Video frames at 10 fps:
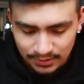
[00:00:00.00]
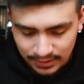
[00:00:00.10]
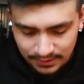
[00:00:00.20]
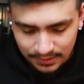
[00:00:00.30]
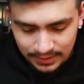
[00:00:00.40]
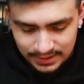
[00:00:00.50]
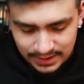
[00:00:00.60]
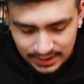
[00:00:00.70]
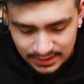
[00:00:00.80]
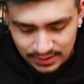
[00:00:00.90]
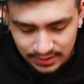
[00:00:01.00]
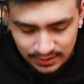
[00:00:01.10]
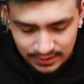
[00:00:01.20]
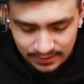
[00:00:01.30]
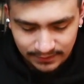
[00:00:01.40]
whatever you want to say, because all
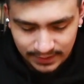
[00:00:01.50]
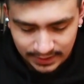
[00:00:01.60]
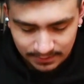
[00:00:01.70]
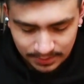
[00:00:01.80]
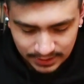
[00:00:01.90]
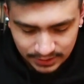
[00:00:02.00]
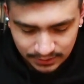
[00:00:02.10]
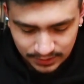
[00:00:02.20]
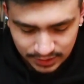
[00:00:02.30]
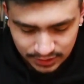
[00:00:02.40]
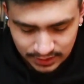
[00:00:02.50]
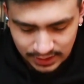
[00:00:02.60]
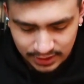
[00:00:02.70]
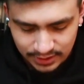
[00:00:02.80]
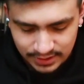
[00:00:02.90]
the fucking pictures with
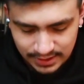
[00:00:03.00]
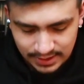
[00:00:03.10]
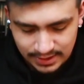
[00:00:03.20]
sneakers,